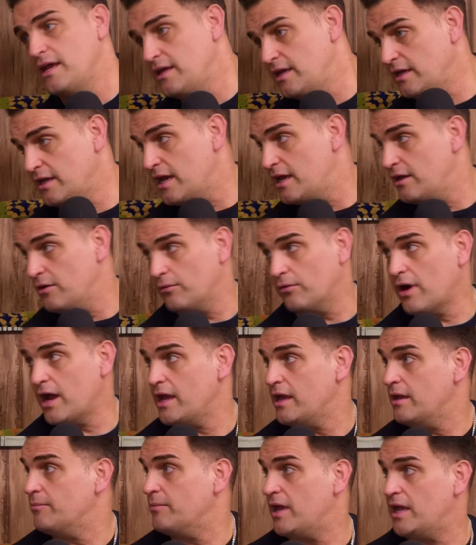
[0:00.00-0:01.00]
can get you
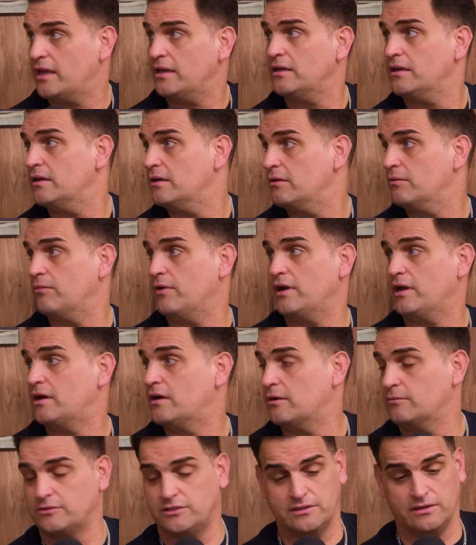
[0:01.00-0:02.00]
right, man, when it
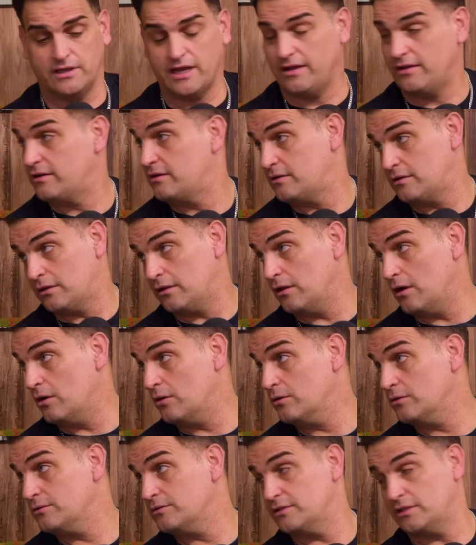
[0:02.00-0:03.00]
comes to like
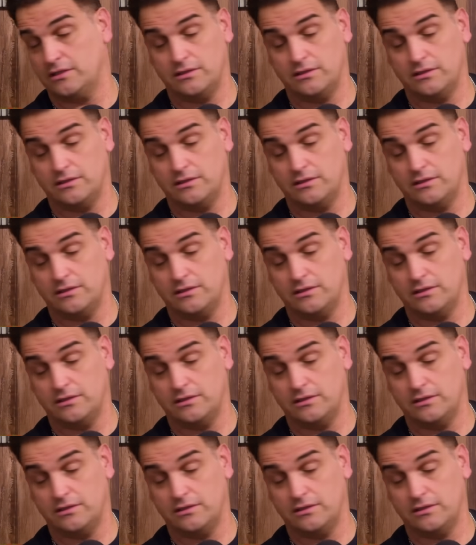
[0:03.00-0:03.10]
clothes